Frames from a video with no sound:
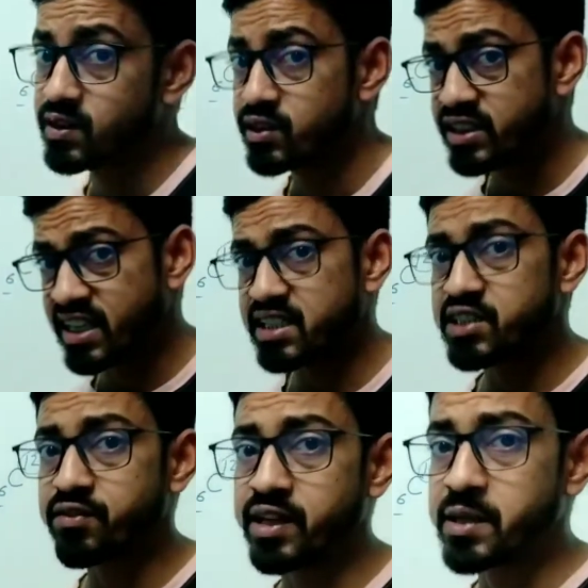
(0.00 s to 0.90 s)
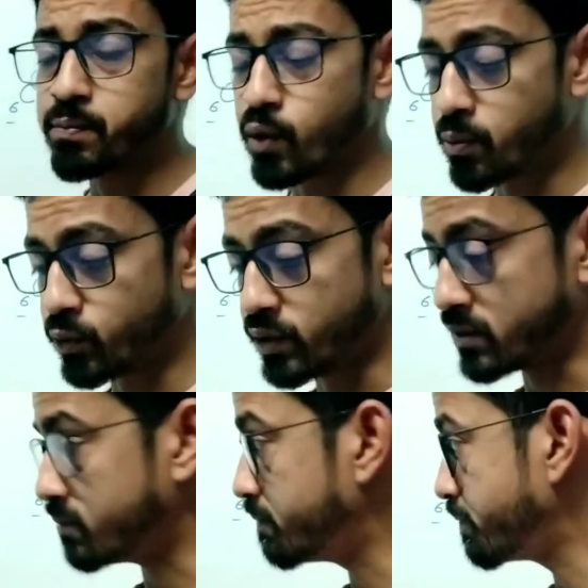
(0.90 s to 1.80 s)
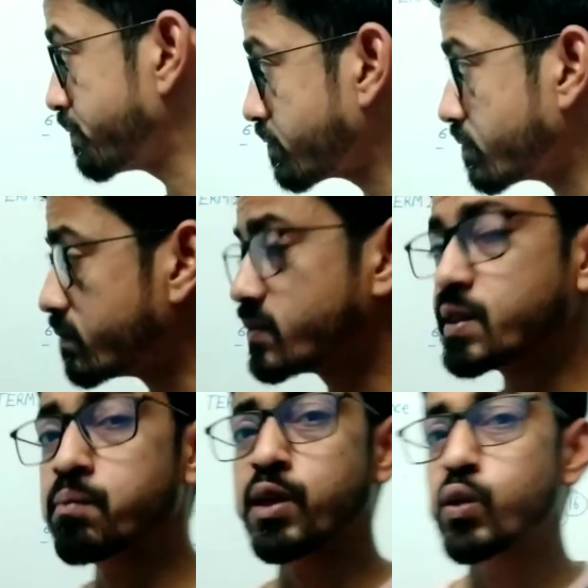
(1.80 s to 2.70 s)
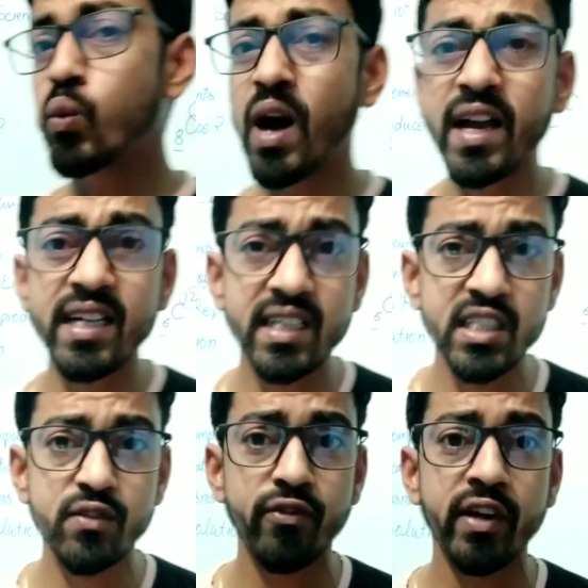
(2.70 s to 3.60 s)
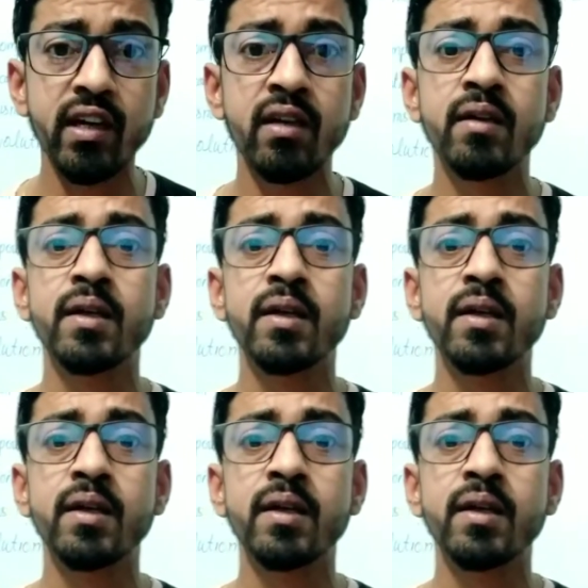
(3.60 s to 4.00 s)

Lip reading: that is very popular. But why it is failed?